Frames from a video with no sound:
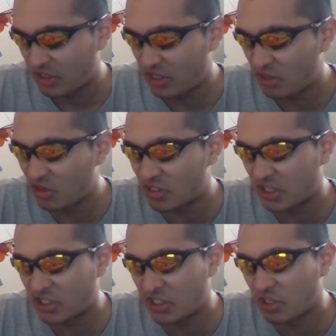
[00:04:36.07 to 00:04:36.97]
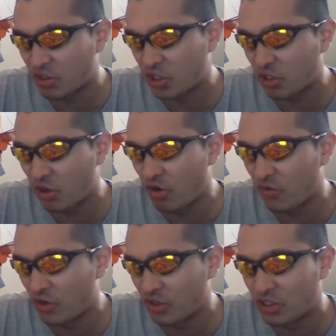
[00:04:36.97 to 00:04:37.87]
it looks like Dio took
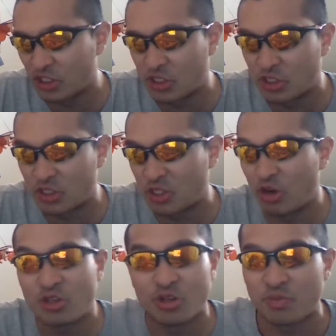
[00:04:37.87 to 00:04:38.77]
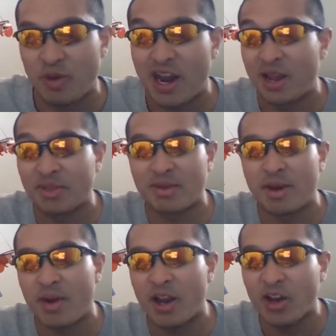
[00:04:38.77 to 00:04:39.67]
over JoJo's body. I think in
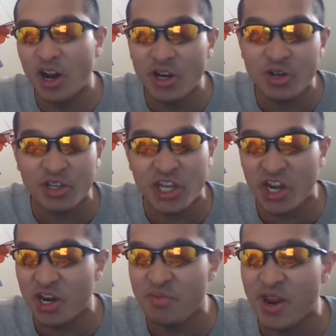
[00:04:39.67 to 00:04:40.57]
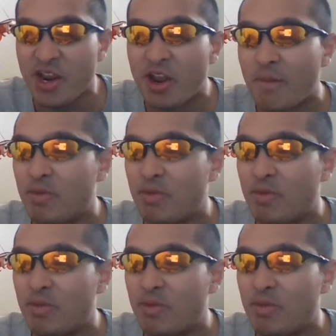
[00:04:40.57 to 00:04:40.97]
my mind, are you kidding me?